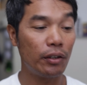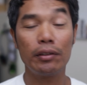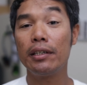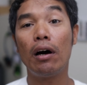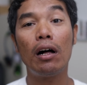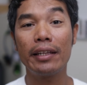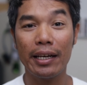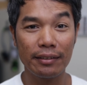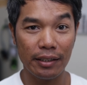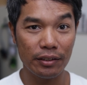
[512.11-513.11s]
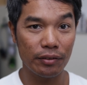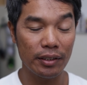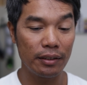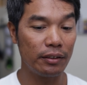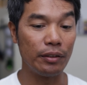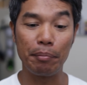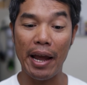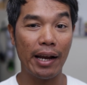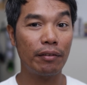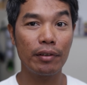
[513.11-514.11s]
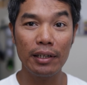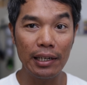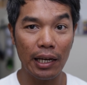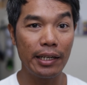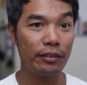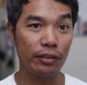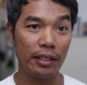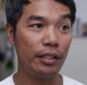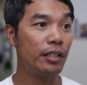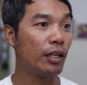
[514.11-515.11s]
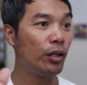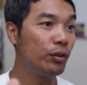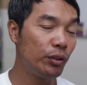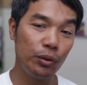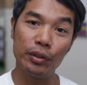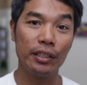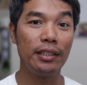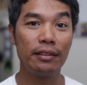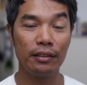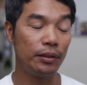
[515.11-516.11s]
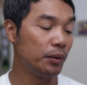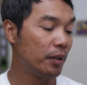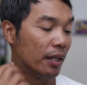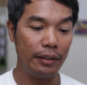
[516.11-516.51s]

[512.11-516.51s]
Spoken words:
don't need all the accessories. You pack really light so that you can go do what you need to do.